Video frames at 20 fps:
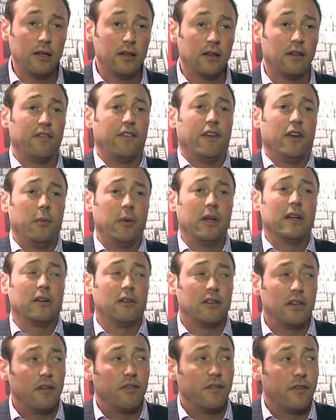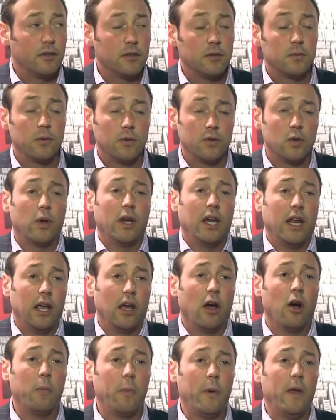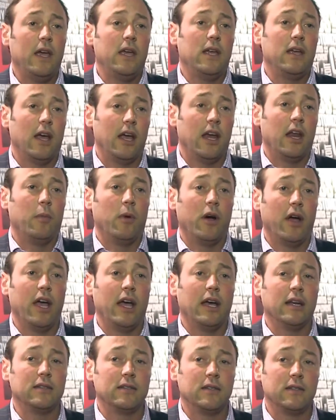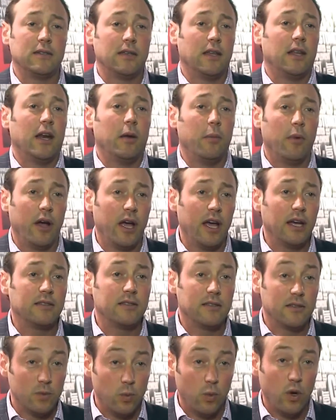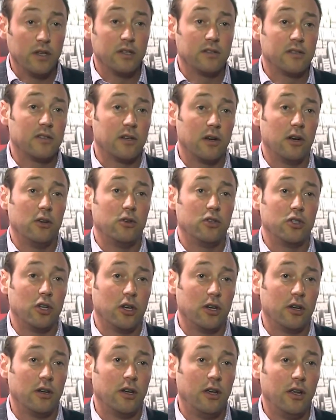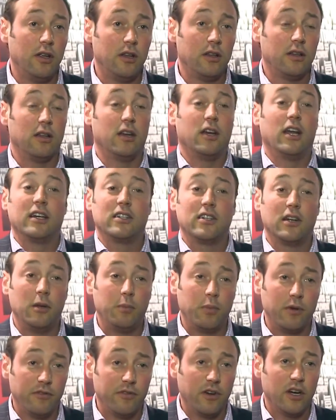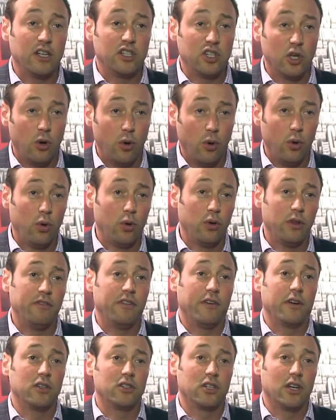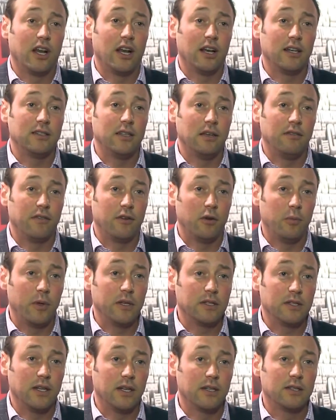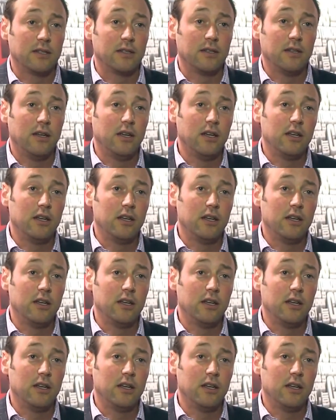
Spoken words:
The fundamental difference between ERP and MIS is that ERP is one solution that actually provides all the functionality for a business,